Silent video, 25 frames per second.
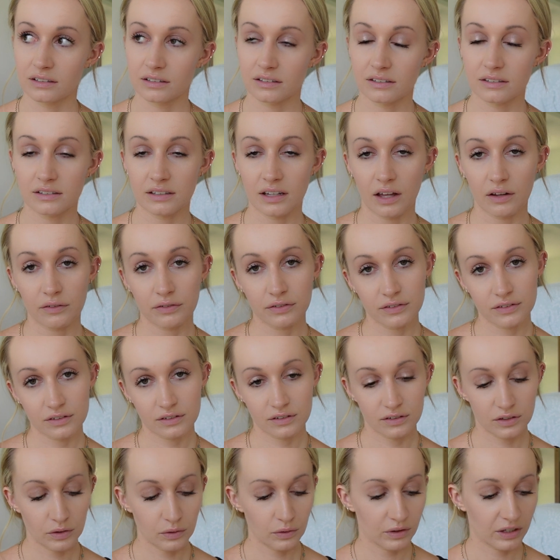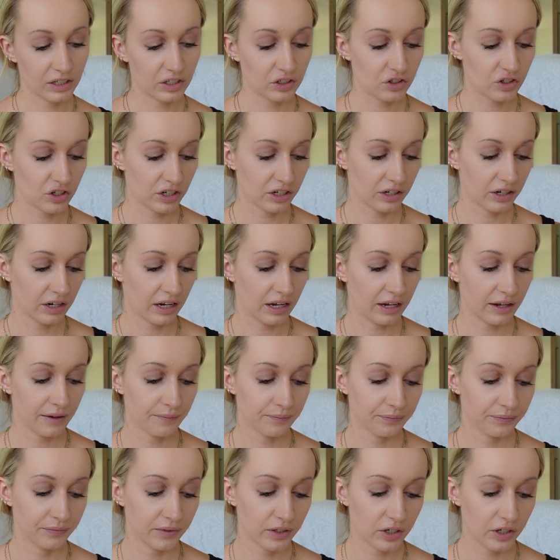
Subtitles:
self-soothing journey,